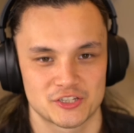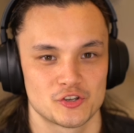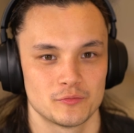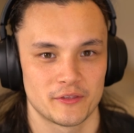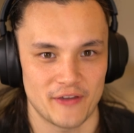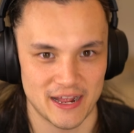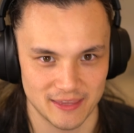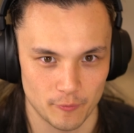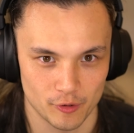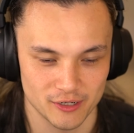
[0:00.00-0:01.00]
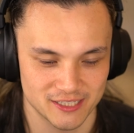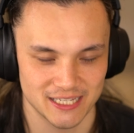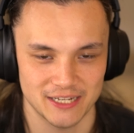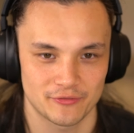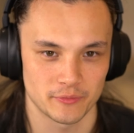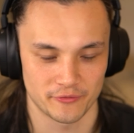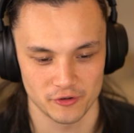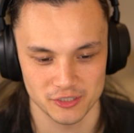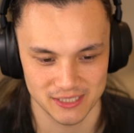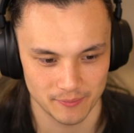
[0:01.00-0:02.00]
assume the fact that we're in a city from the
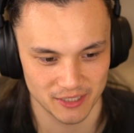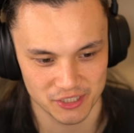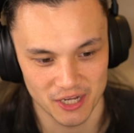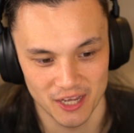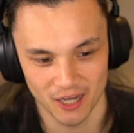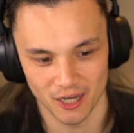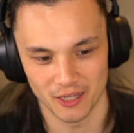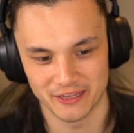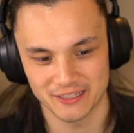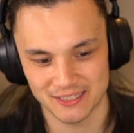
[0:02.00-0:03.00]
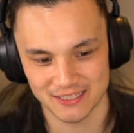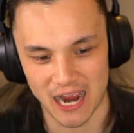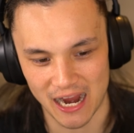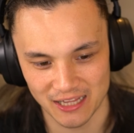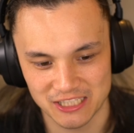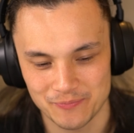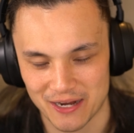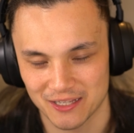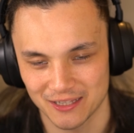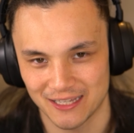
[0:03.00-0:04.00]
first image, this is highly
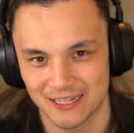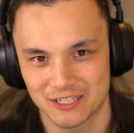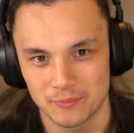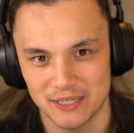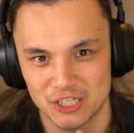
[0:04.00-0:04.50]
speculated to be